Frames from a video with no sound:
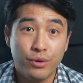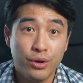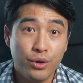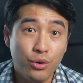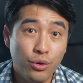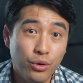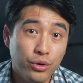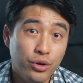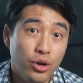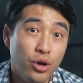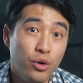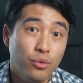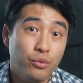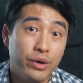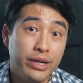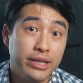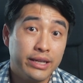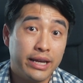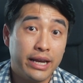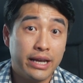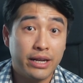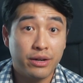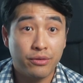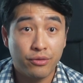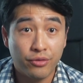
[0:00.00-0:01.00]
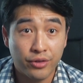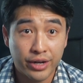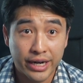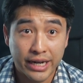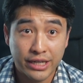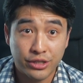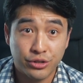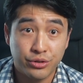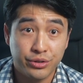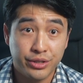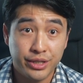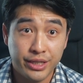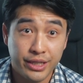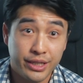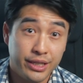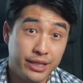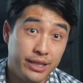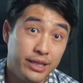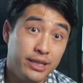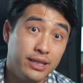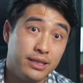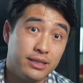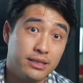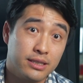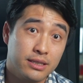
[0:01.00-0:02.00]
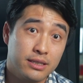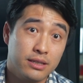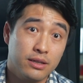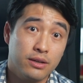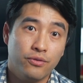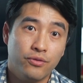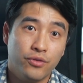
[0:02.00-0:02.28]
We all know when the end of financial year is.